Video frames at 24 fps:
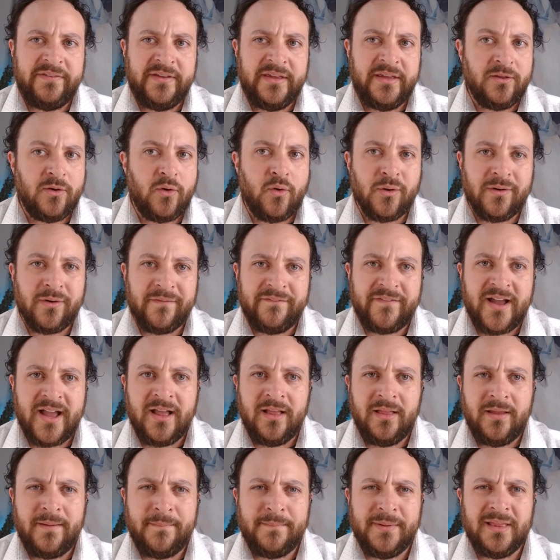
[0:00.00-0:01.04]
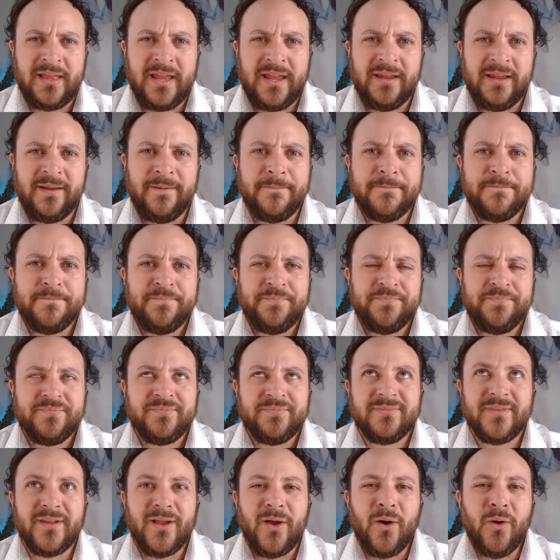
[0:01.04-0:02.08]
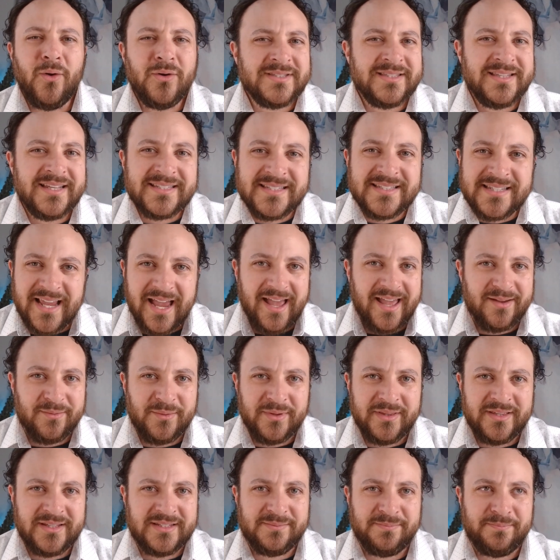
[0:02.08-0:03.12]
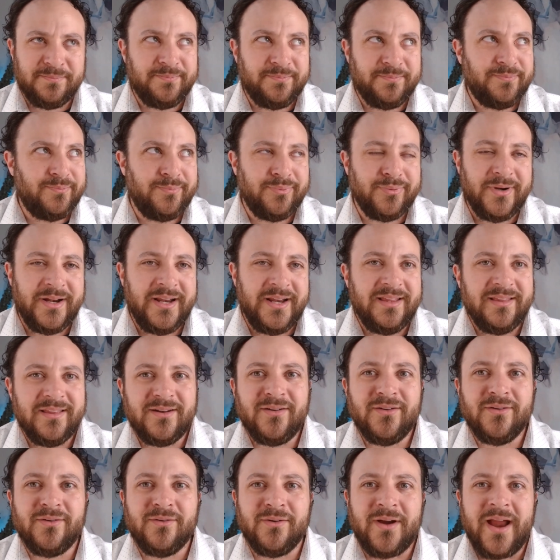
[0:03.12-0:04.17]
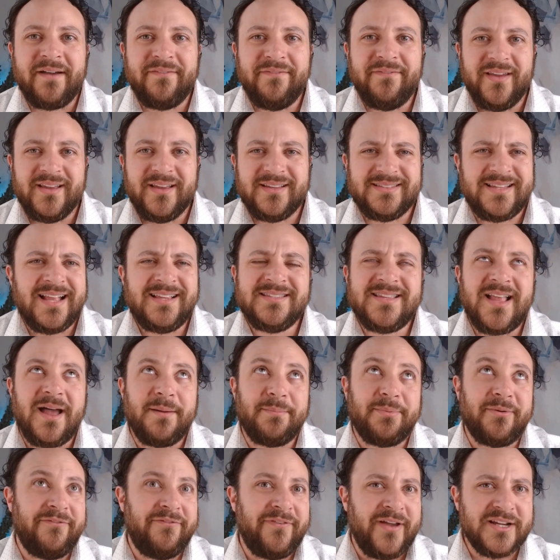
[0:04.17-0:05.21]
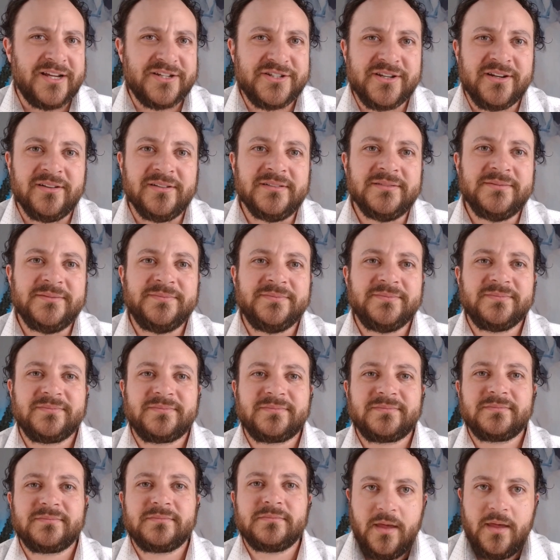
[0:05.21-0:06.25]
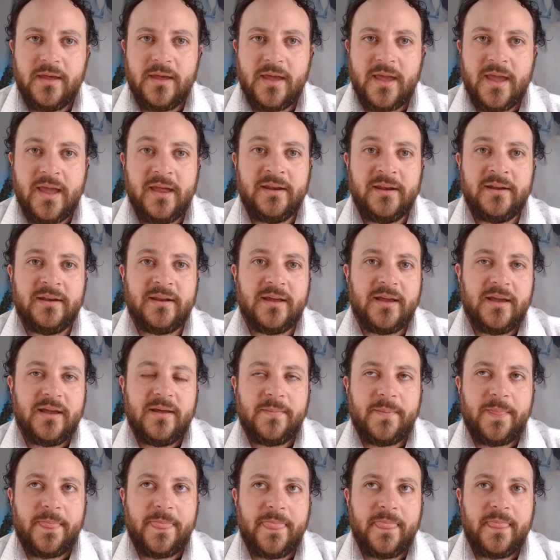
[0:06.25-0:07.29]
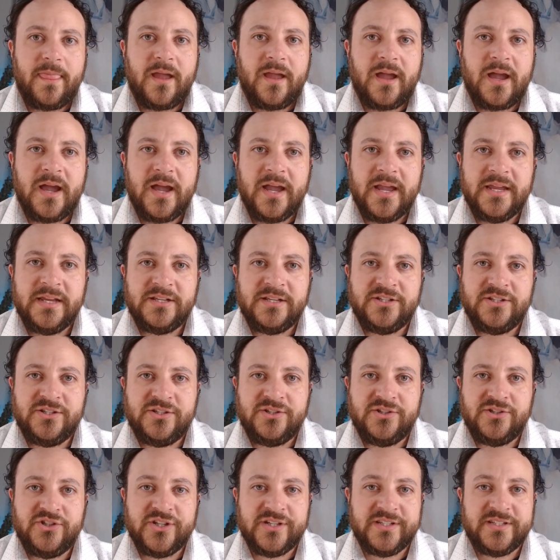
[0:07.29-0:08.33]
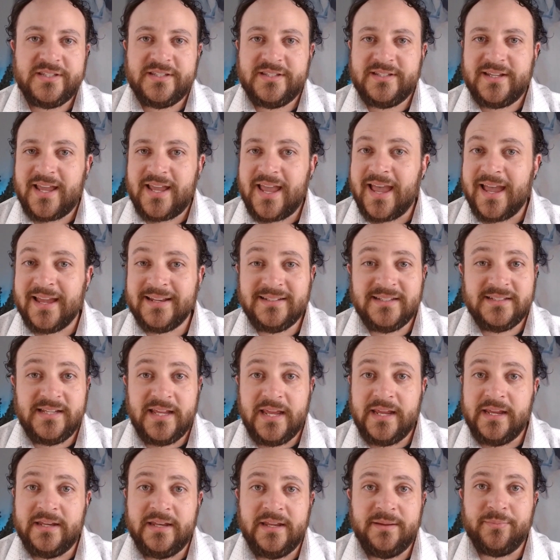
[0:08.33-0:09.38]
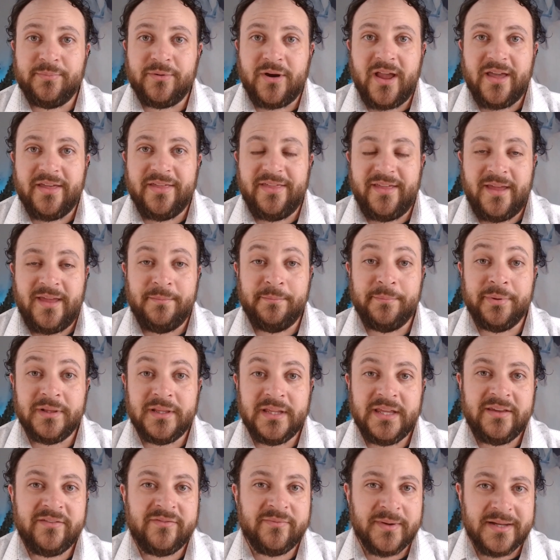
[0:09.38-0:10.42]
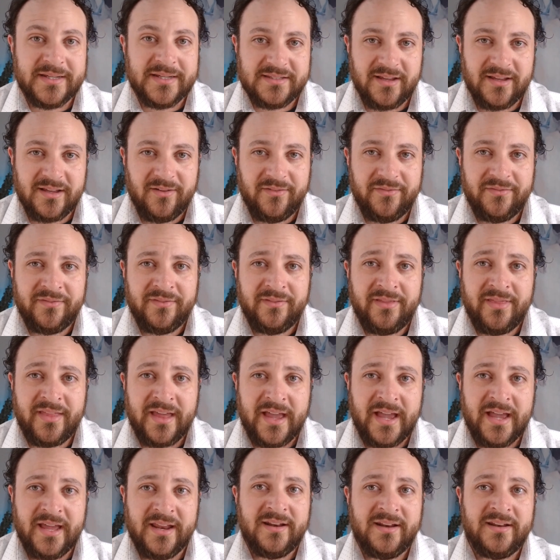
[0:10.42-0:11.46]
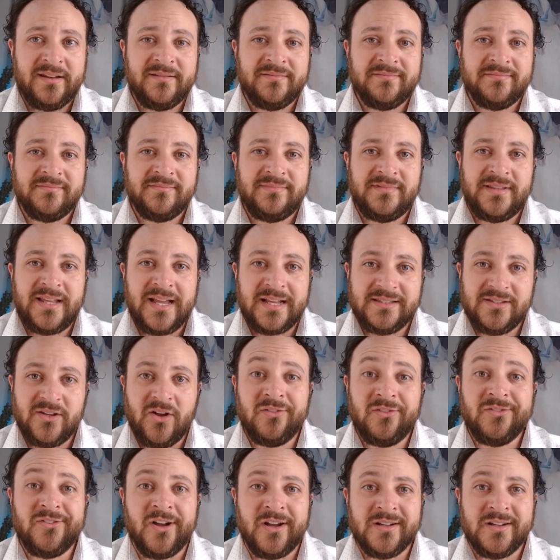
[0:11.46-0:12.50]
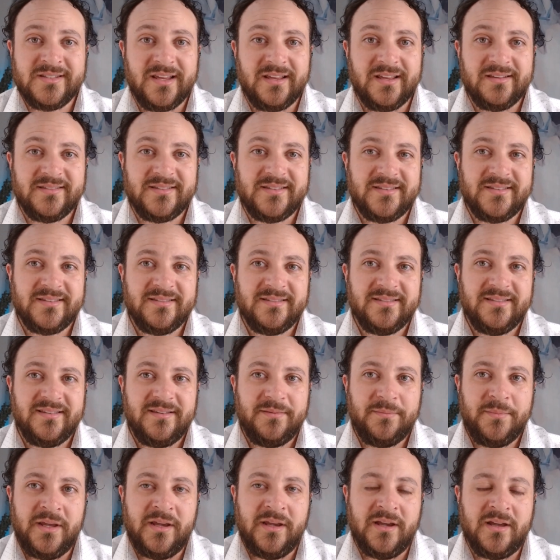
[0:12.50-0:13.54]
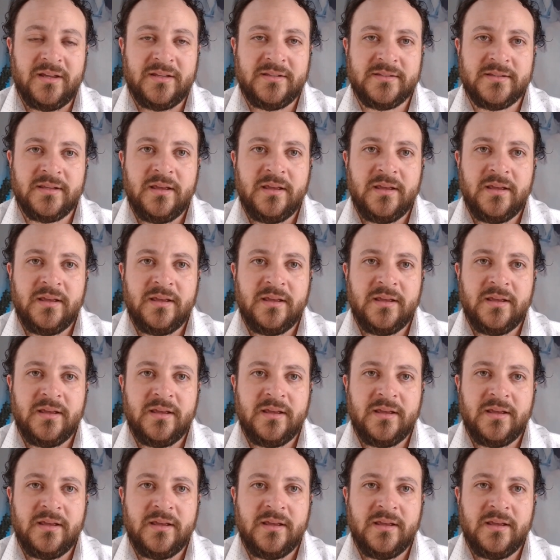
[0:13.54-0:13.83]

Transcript: in the court file and be like, who's this guy with his pretty little graphics? That's not professional. And I just had to take a deep breath and believe myself that that's all nonsense. Because